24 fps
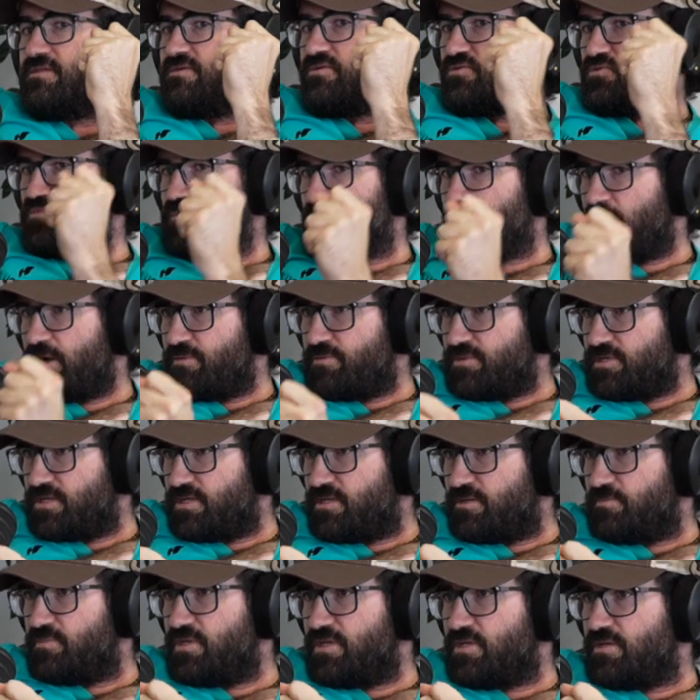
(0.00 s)
there's probably going
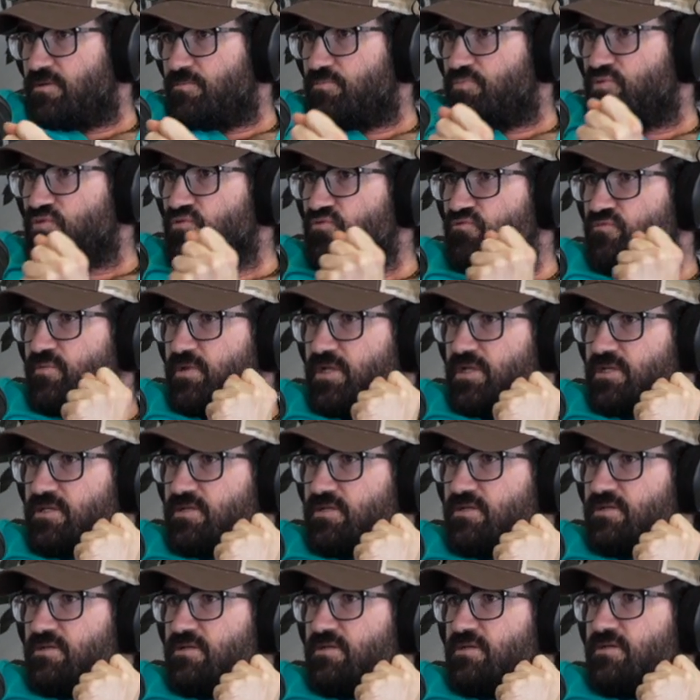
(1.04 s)
to be an improvement
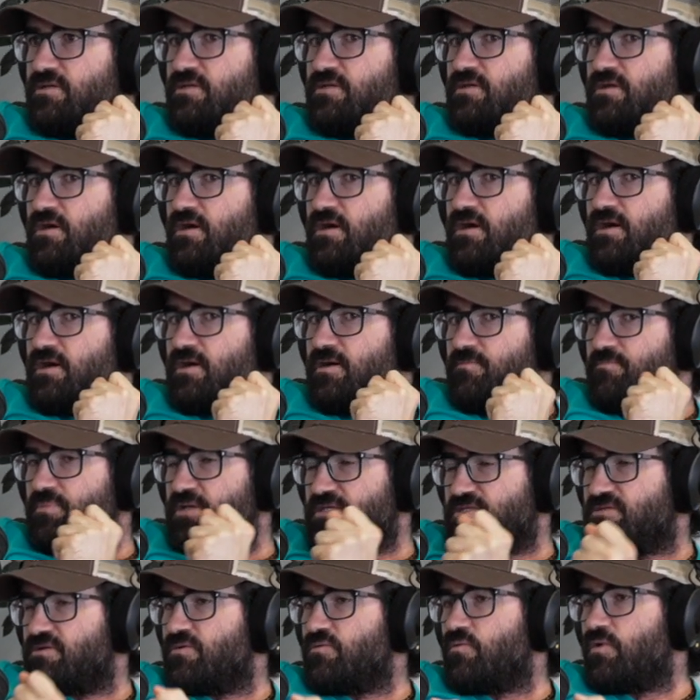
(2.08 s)

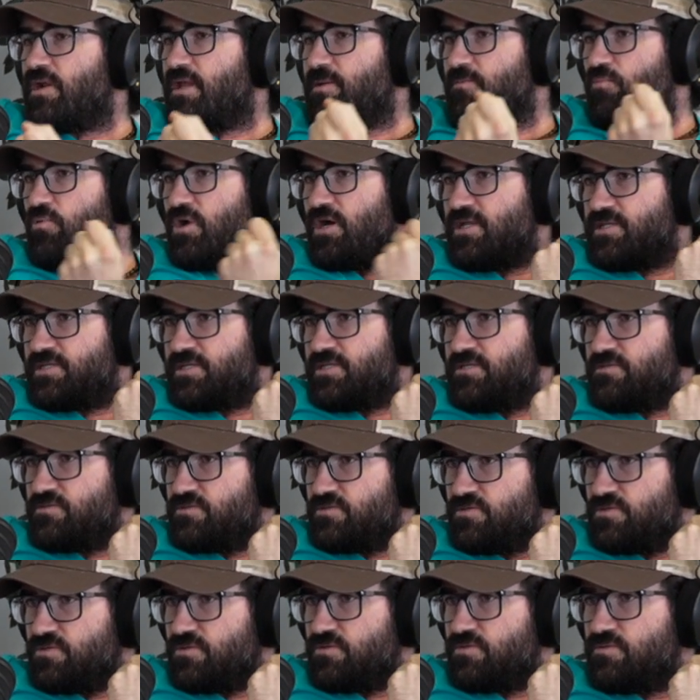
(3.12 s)
based on what I'm wanting to
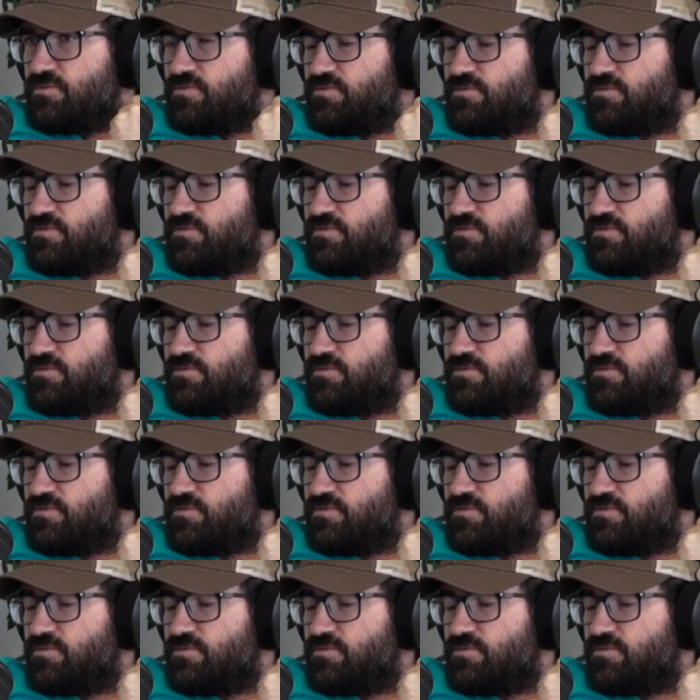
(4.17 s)
do.